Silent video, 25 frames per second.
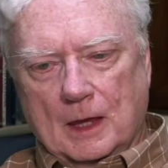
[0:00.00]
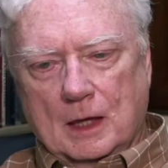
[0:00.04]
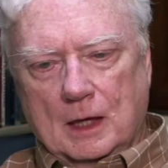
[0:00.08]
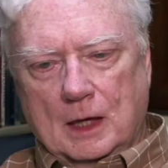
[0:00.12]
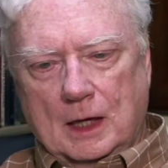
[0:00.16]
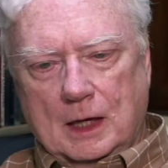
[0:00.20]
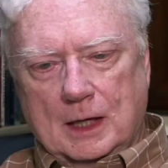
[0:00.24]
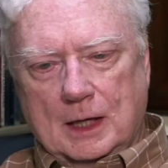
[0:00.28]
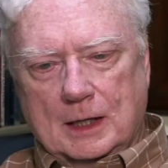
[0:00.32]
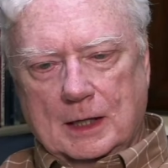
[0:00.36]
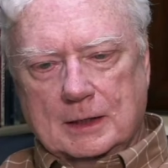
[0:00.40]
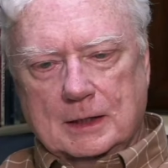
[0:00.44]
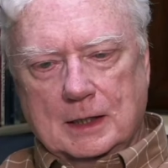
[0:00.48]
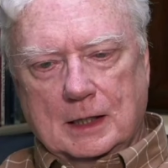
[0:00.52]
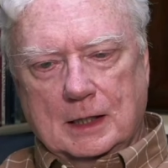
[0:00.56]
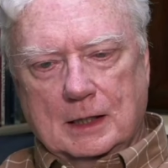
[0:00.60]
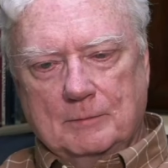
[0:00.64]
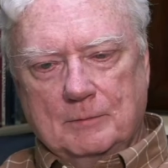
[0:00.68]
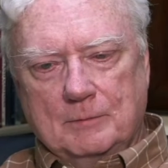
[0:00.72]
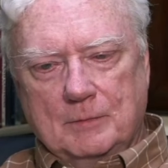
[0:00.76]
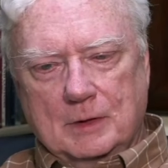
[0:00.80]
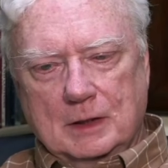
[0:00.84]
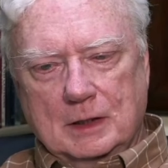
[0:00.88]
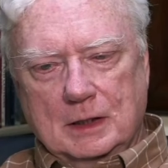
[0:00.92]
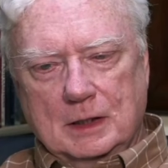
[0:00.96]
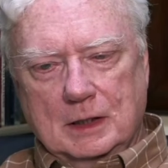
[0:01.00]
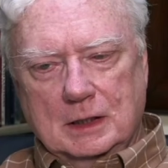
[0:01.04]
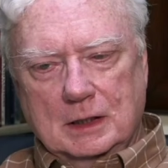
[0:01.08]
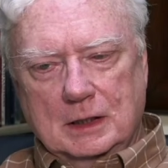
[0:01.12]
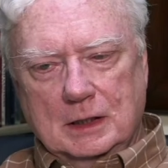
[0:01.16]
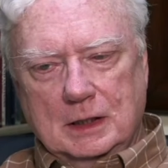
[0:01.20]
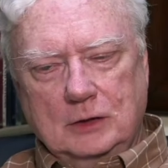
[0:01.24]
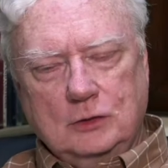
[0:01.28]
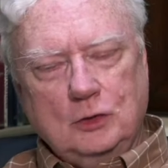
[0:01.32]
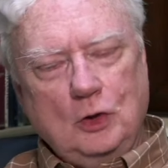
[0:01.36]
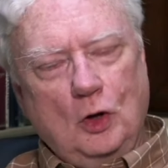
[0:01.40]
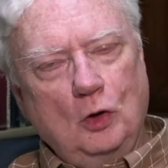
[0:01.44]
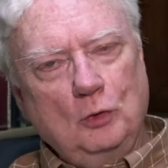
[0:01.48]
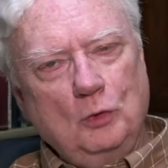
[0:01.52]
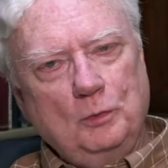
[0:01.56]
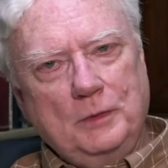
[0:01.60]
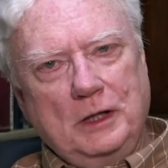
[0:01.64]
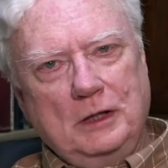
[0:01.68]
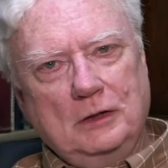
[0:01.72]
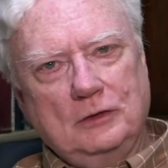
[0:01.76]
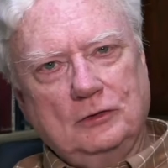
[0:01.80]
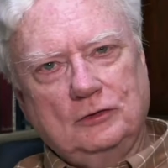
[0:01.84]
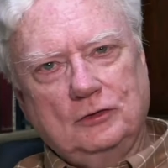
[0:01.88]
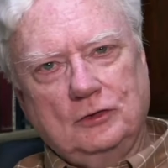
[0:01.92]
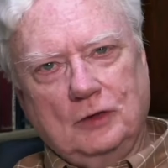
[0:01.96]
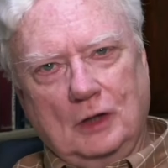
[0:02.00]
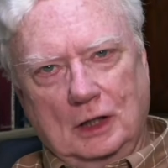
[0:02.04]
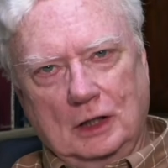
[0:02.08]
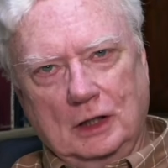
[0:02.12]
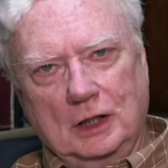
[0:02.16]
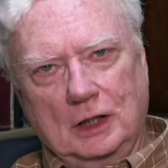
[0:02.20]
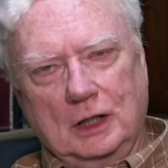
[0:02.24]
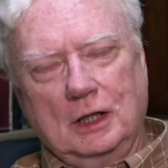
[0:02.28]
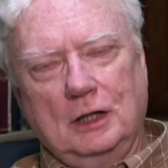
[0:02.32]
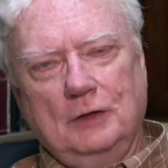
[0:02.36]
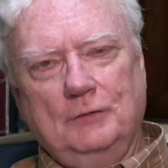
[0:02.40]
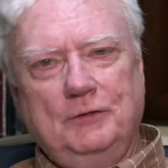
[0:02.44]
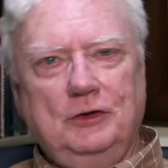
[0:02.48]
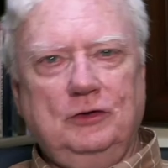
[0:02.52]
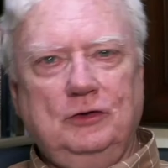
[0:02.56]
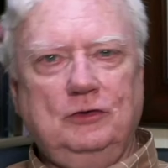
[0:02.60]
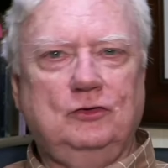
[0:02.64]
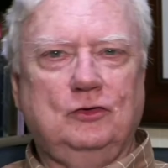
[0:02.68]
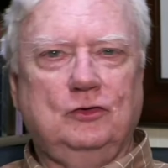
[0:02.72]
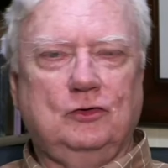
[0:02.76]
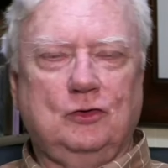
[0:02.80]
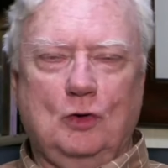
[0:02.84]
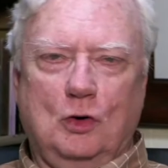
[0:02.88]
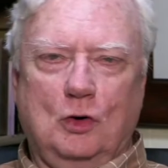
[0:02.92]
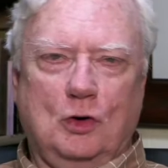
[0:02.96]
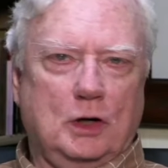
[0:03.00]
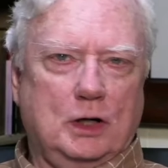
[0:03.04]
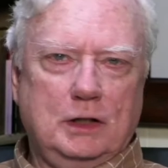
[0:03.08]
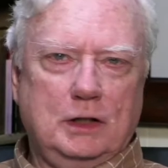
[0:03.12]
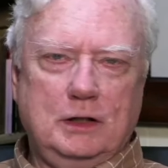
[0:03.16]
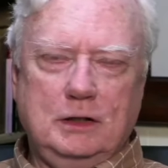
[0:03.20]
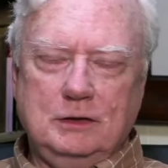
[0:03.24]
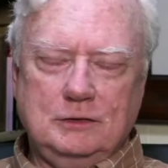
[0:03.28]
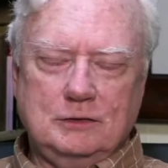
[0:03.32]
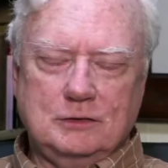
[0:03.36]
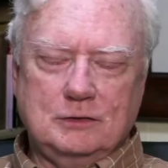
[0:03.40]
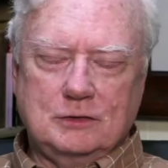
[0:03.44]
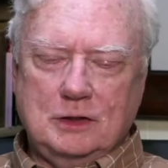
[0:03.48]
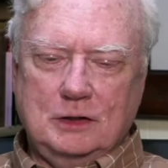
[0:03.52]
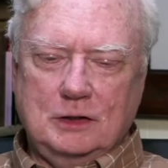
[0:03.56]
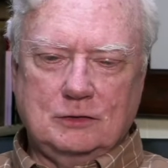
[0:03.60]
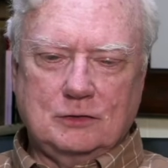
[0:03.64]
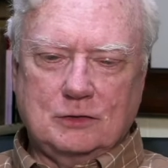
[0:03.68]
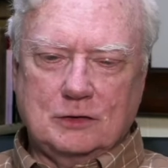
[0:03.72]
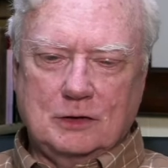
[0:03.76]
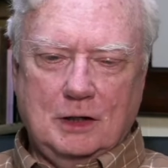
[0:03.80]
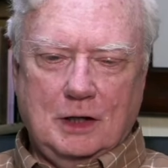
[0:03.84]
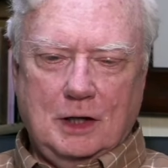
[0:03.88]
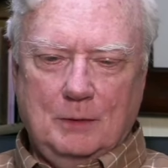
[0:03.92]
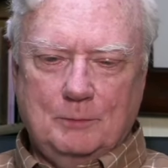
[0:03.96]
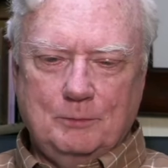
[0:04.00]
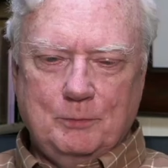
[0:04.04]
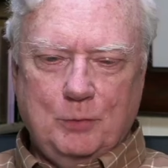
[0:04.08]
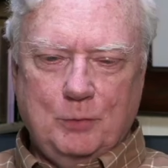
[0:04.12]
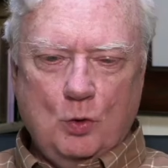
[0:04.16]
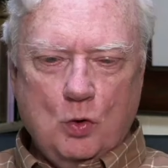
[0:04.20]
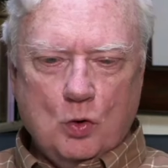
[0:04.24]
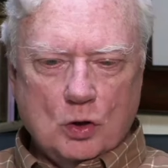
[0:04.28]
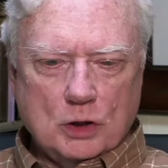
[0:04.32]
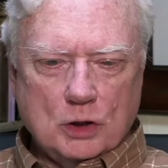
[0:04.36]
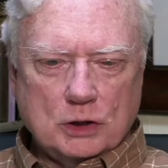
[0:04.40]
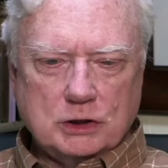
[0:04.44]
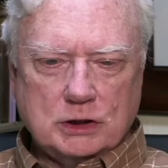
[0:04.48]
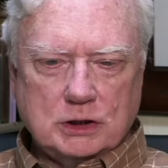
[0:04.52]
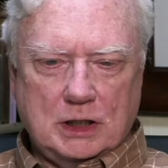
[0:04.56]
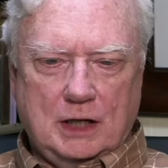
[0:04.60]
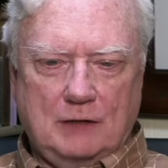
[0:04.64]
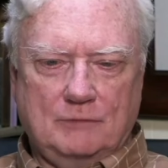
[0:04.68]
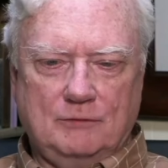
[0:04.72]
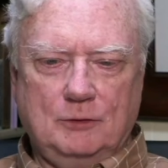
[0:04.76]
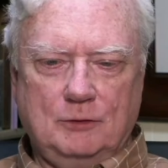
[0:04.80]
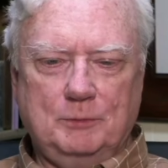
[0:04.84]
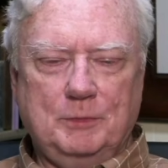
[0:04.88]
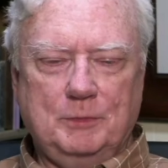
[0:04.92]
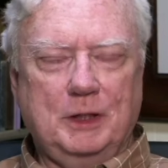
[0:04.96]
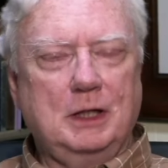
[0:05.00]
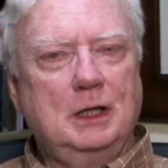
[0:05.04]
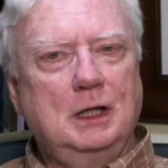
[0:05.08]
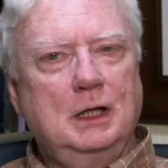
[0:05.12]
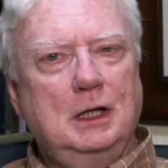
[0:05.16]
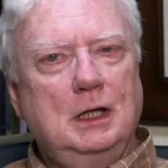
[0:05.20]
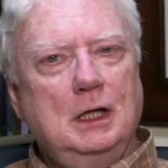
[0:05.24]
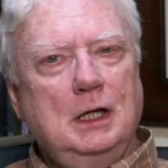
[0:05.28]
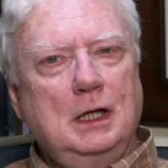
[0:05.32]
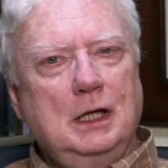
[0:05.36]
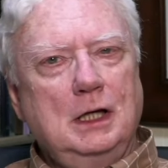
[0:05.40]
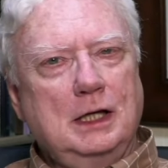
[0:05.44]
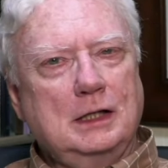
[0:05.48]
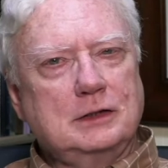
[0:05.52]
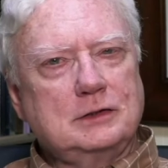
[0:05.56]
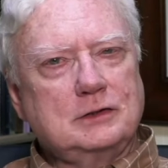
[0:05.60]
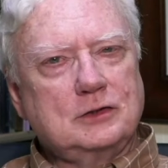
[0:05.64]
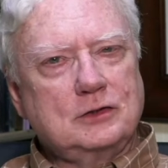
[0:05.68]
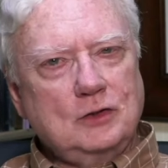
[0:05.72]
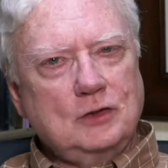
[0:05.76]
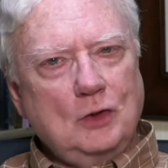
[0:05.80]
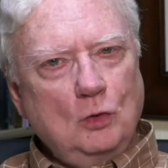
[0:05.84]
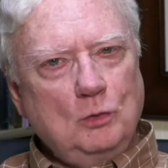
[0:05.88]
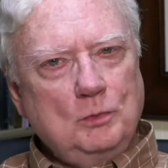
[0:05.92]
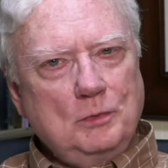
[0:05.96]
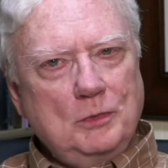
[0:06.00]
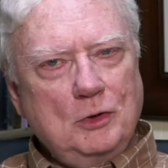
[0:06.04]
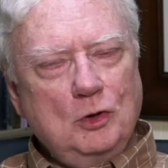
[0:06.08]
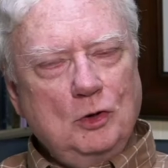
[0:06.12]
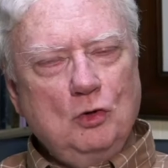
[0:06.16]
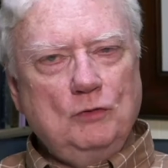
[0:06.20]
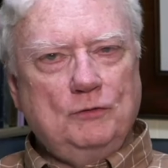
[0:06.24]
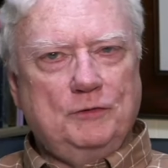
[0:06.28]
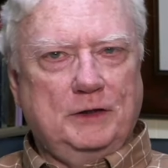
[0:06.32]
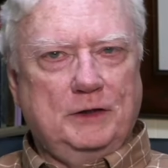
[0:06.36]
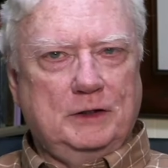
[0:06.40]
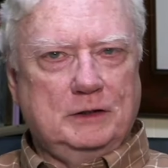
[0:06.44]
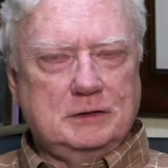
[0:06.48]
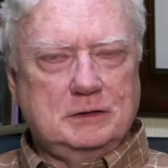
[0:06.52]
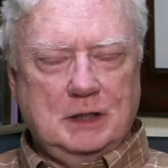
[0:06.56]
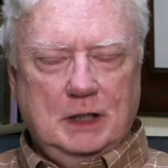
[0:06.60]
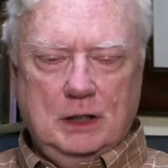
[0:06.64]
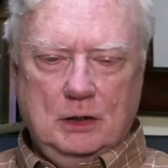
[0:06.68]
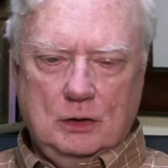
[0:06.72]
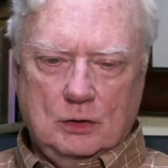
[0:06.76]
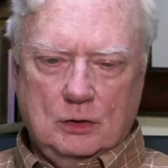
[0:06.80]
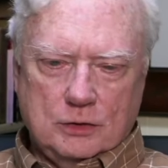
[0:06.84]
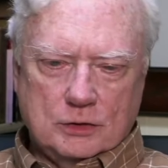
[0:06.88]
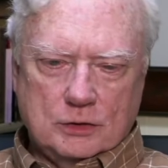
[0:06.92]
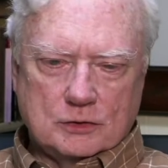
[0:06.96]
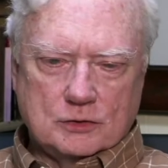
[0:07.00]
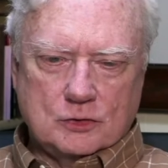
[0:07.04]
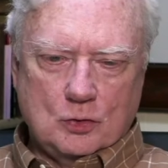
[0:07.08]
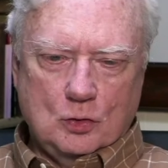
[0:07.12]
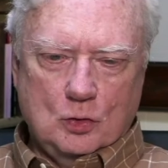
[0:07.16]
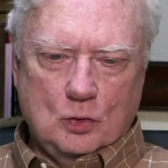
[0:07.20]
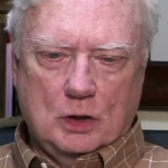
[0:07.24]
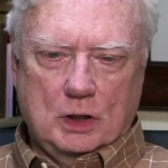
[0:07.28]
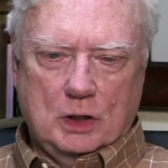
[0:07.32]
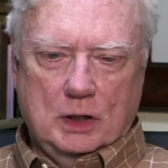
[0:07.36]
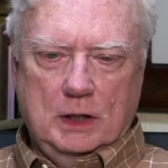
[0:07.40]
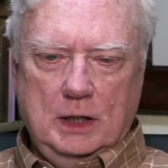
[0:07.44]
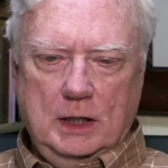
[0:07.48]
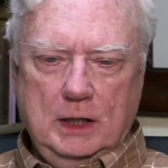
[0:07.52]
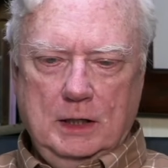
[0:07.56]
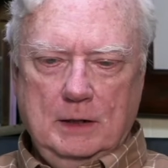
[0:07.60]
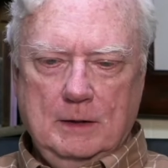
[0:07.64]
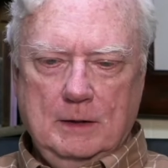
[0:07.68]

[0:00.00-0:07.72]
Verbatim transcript: And uh, he told me a little of his story. This is just a, a portion of it, but it's so moving to hear the story.